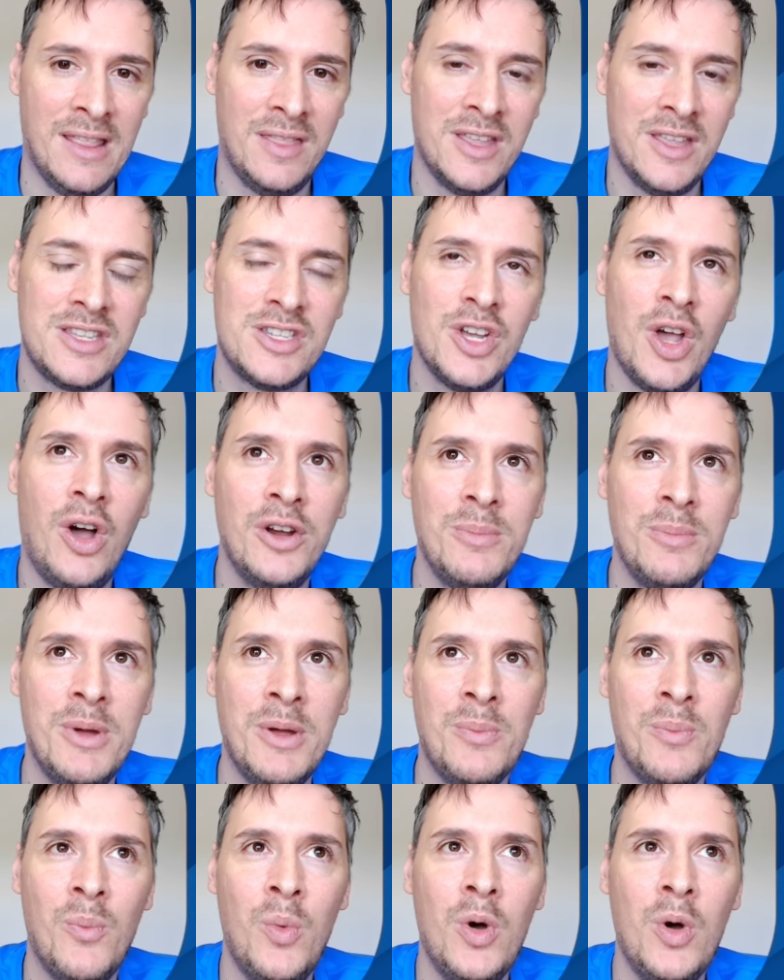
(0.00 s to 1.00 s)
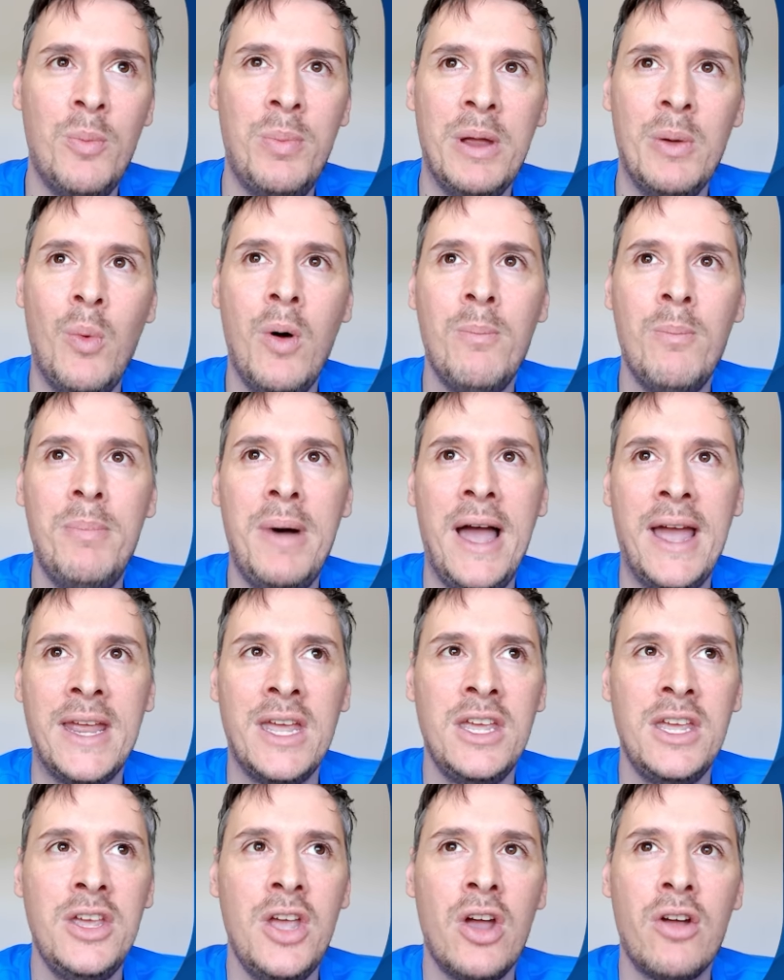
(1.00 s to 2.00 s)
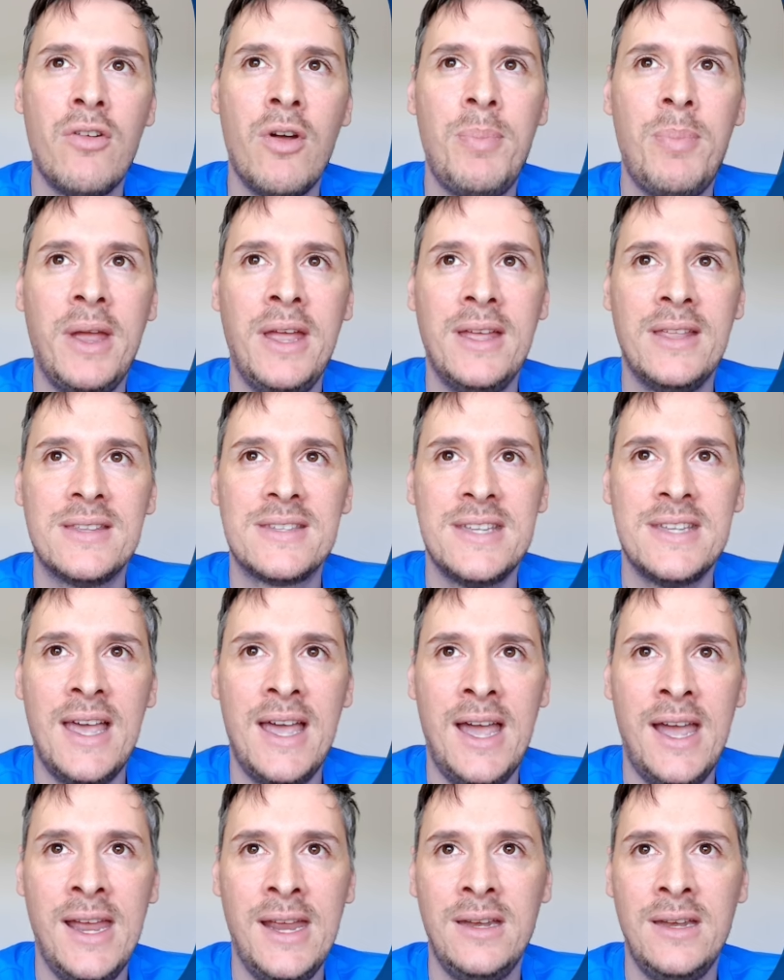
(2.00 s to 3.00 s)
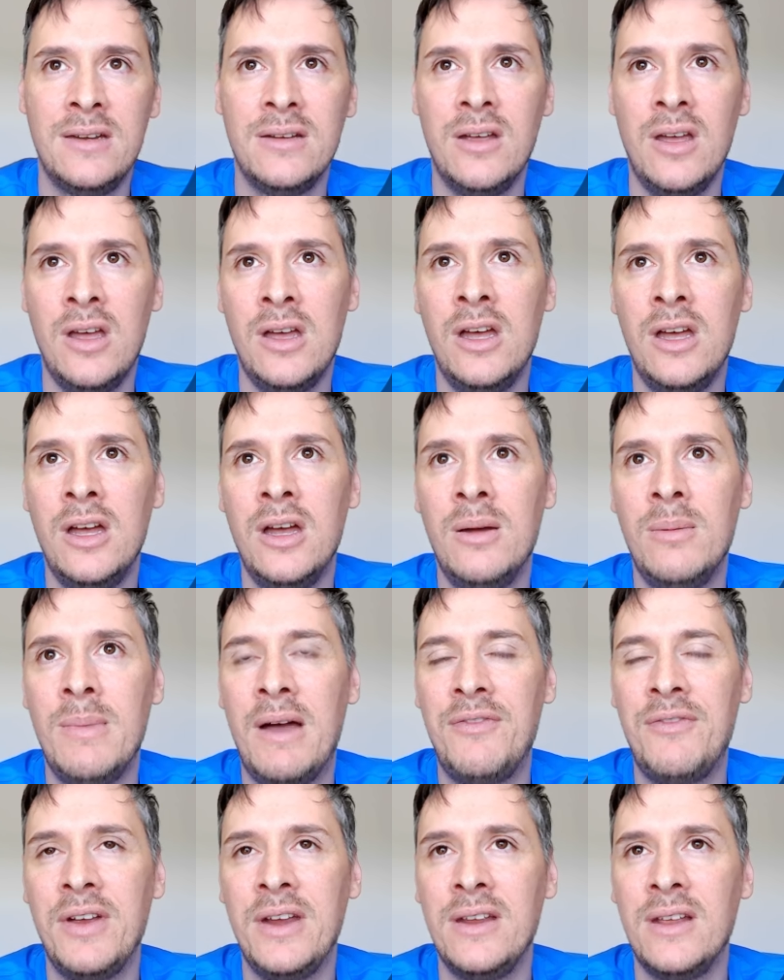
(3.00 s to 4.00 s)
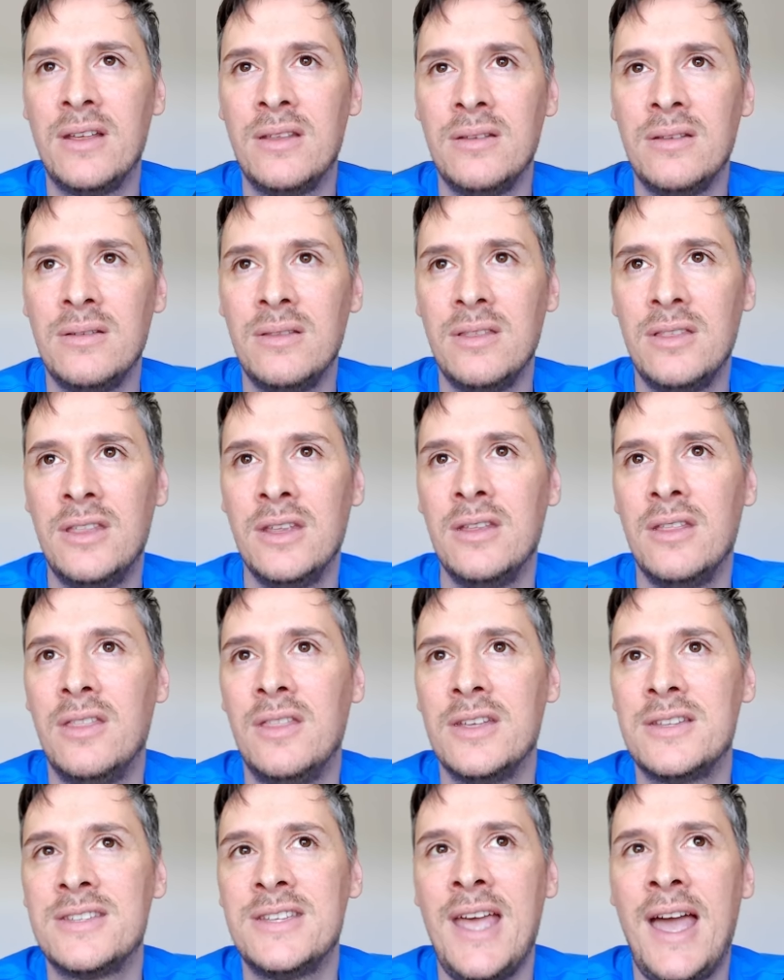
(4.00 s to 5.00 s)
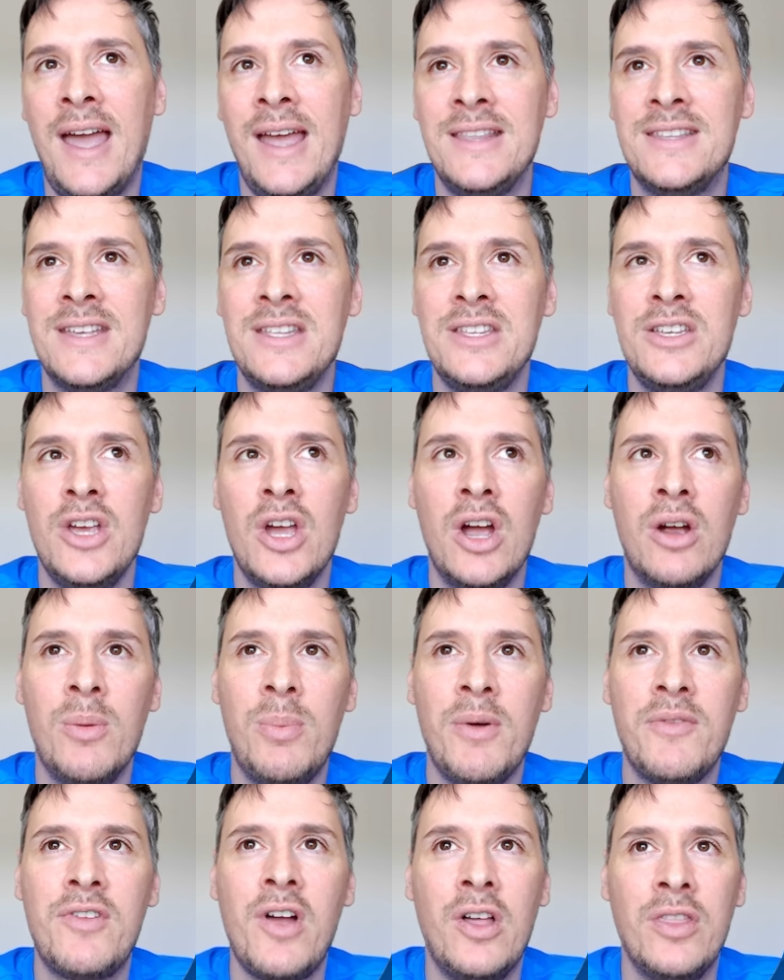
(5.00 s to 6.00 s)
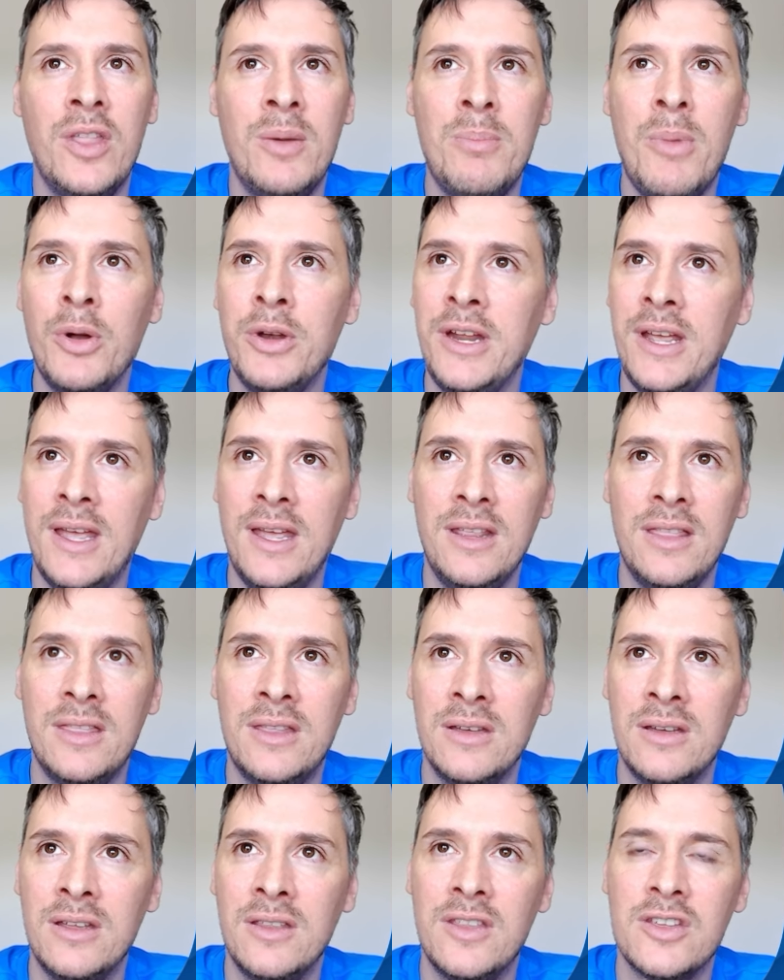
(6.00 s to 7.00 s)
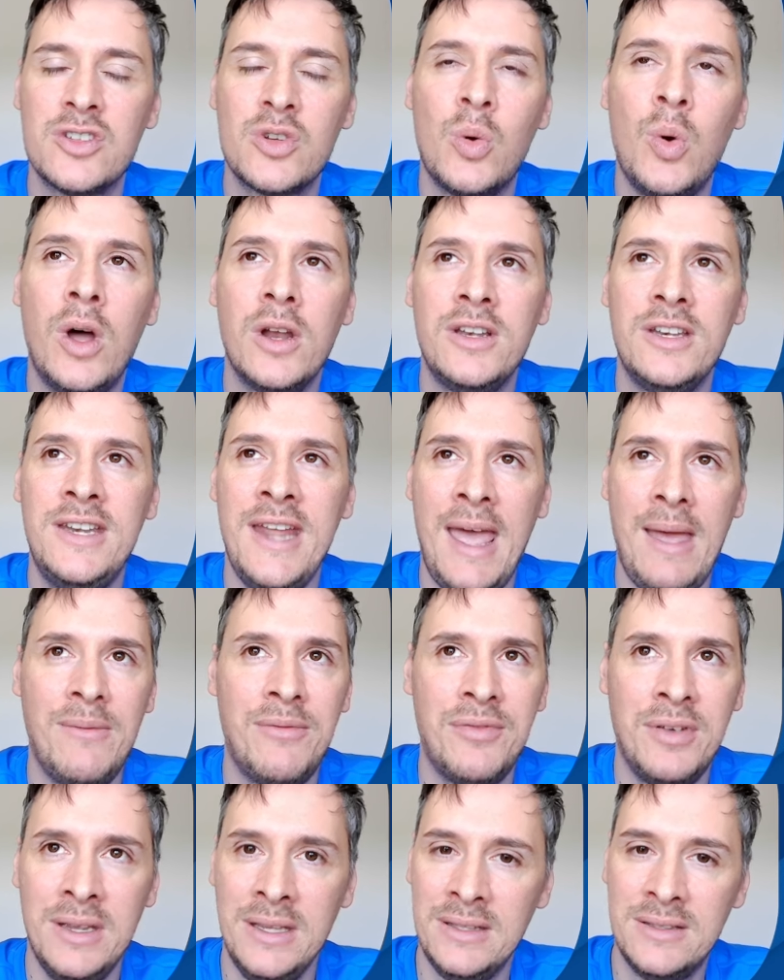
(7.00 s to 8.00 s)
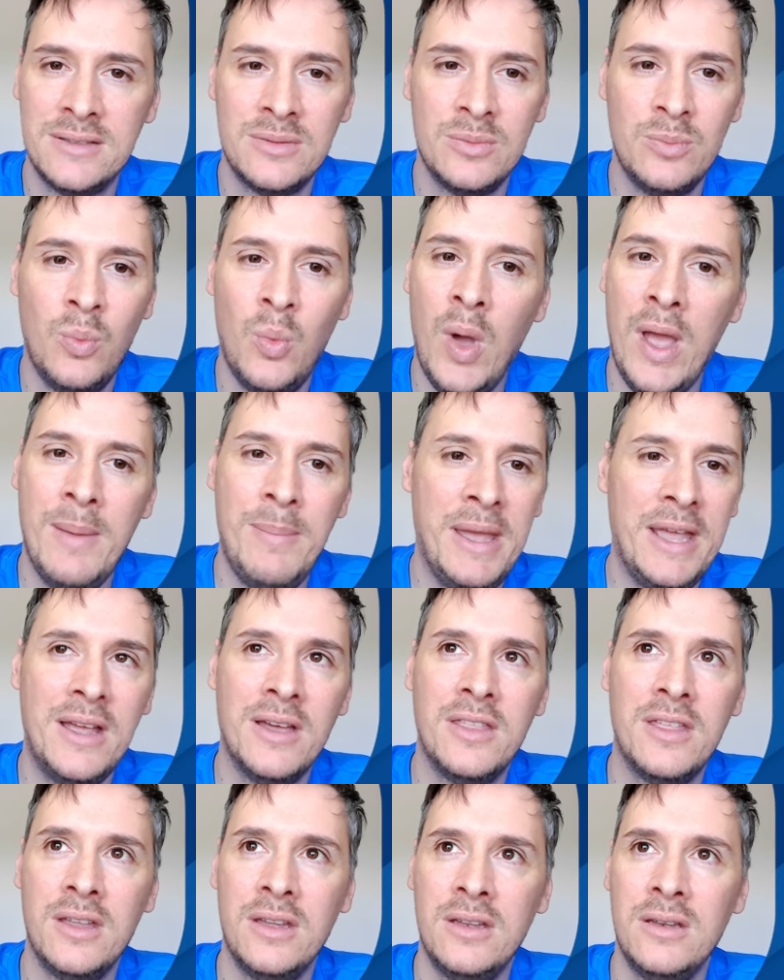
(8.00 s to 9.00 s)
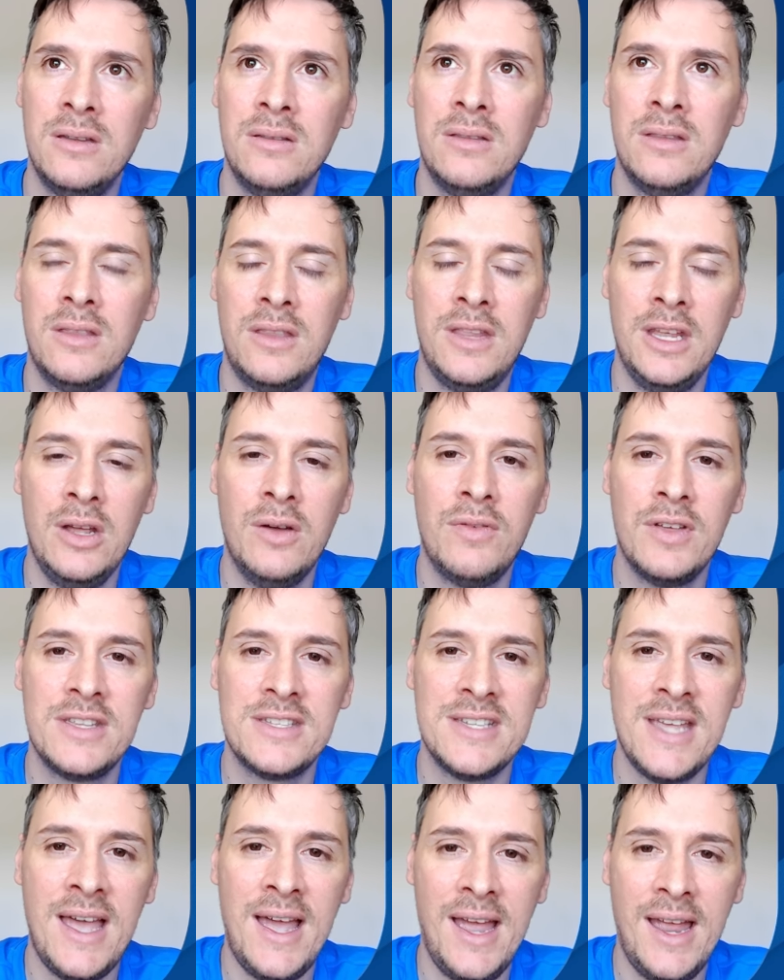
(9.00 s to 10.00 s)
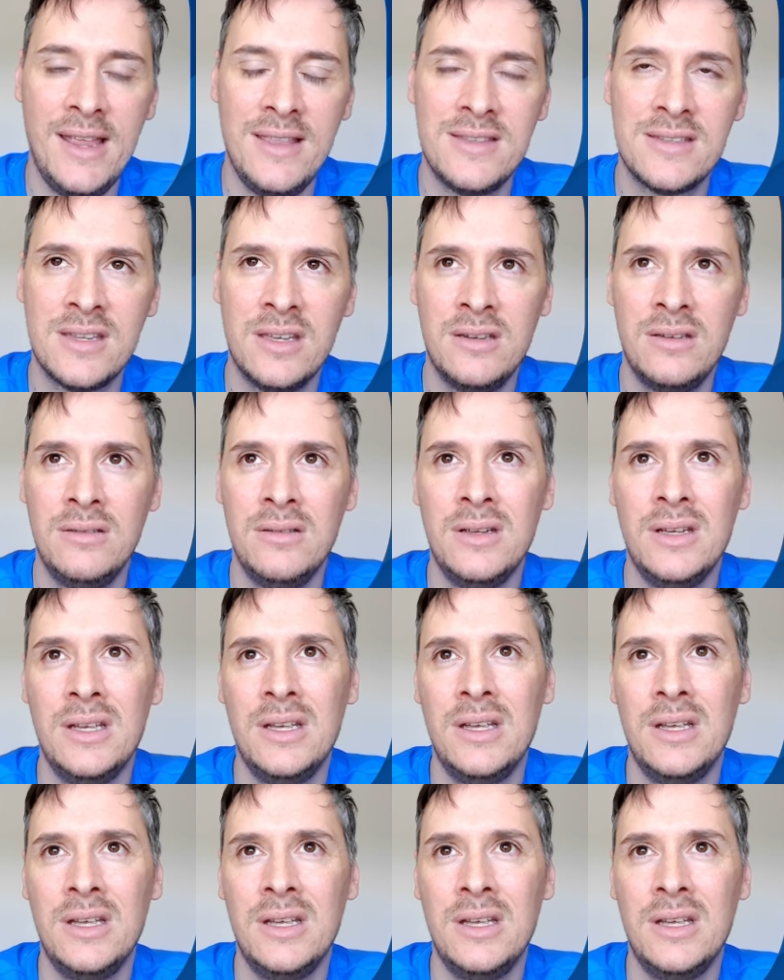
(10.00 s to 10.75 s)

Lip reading: the tournament will be won by a European side. I think the sides in Europe have got the money. The squad depth is way bigger than the other sides, and